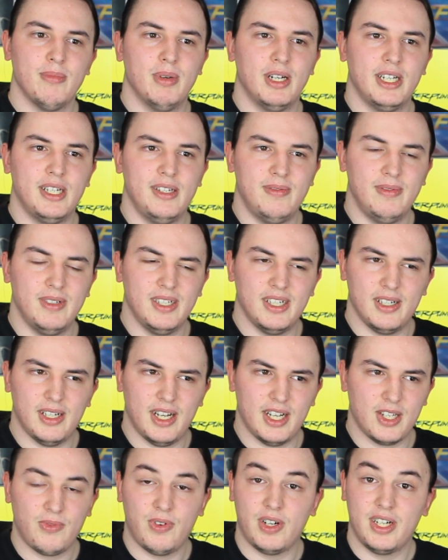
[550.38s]
but
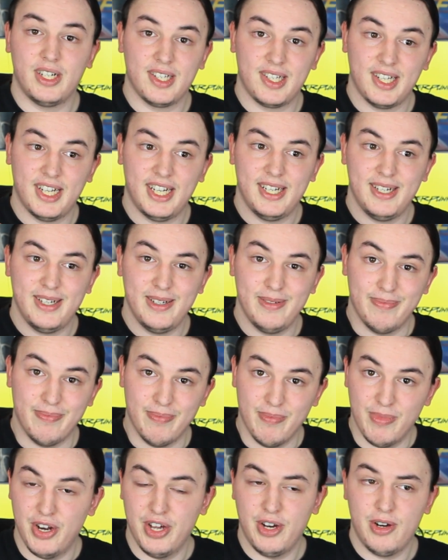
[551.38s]
as far as I
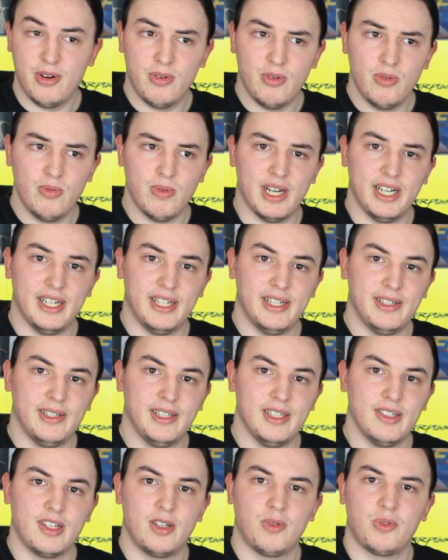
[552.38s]
know uh,
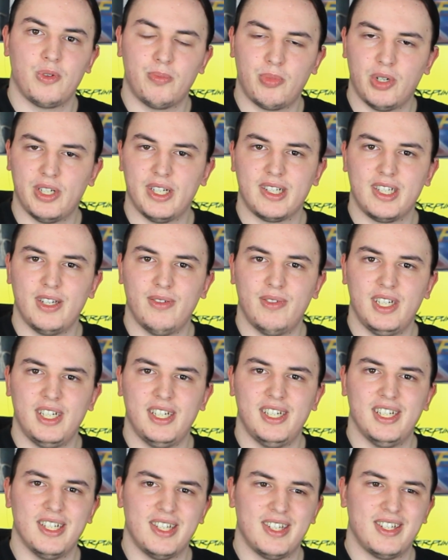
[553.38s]
in terms of
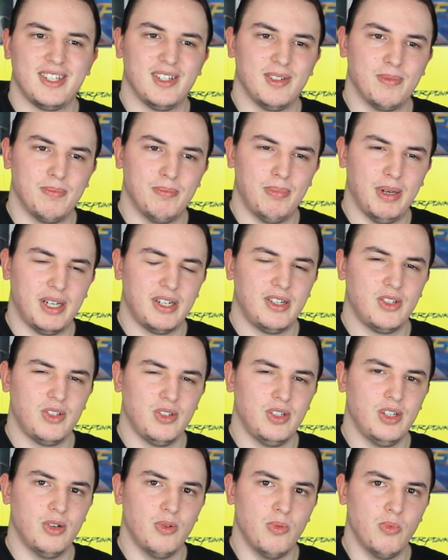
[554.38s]
productivity it's better to
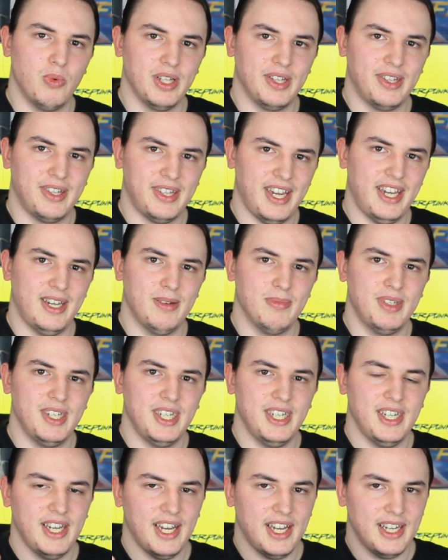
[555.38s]
go with
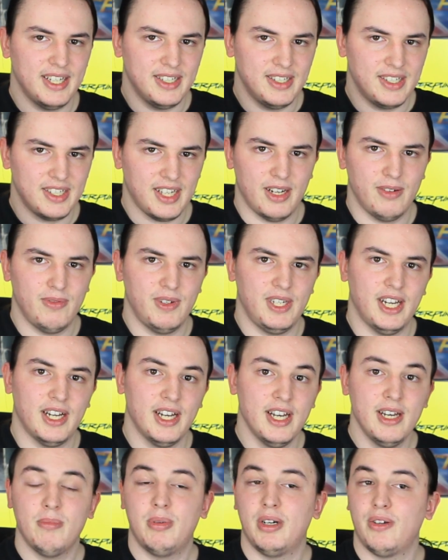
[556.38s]
AMD and Nvidia
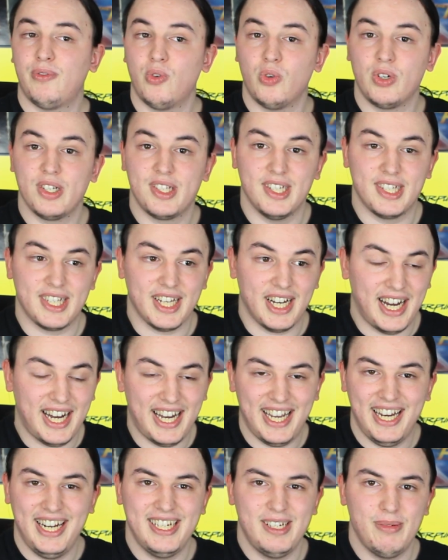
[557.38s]
but of course this
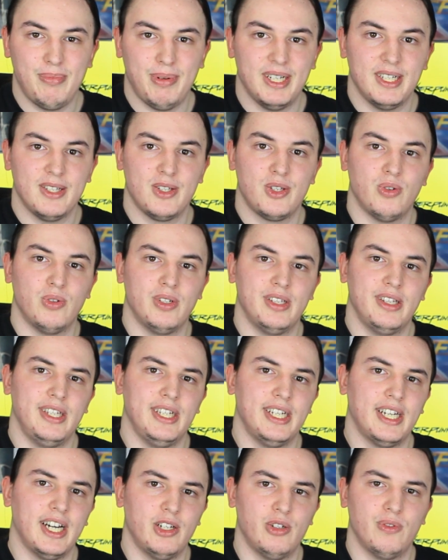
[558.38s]
highly depends on the
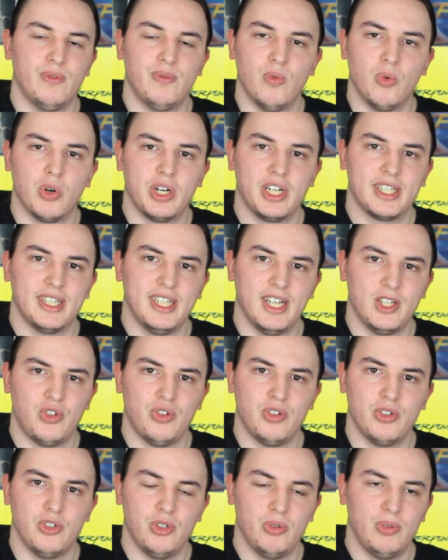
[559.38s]
kind of work that
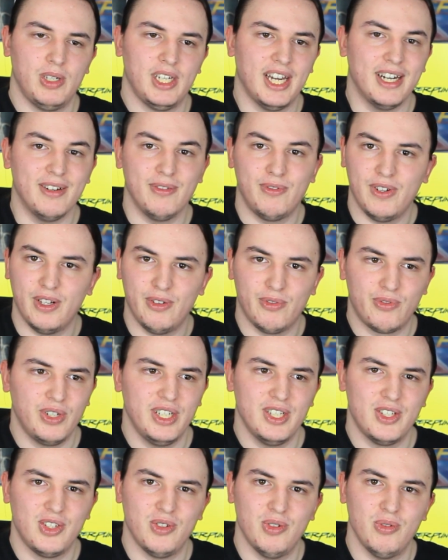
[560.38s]
you're doing and feel
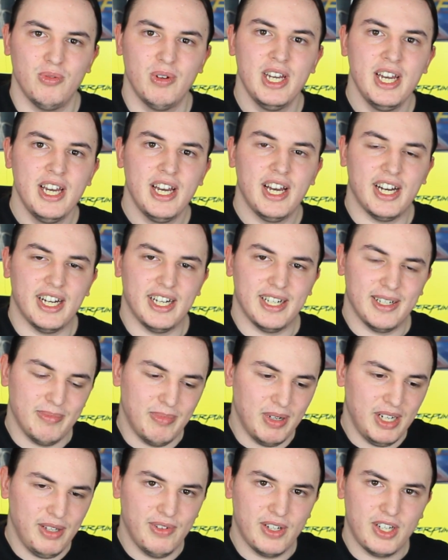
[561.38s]
free to uh,
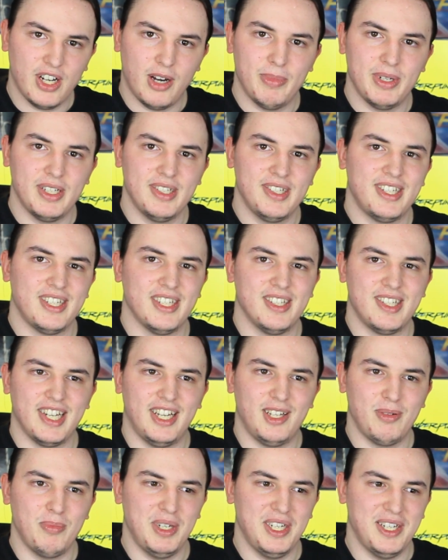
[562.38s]
leave a comment
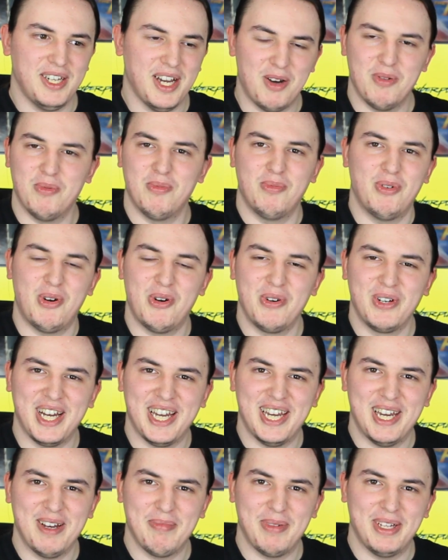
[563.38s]
telling me how wrong
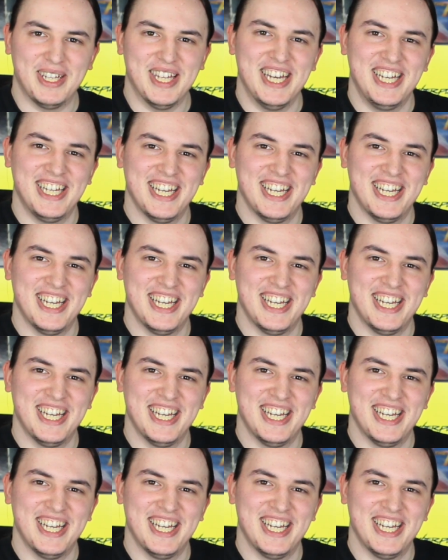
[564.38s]
I am in,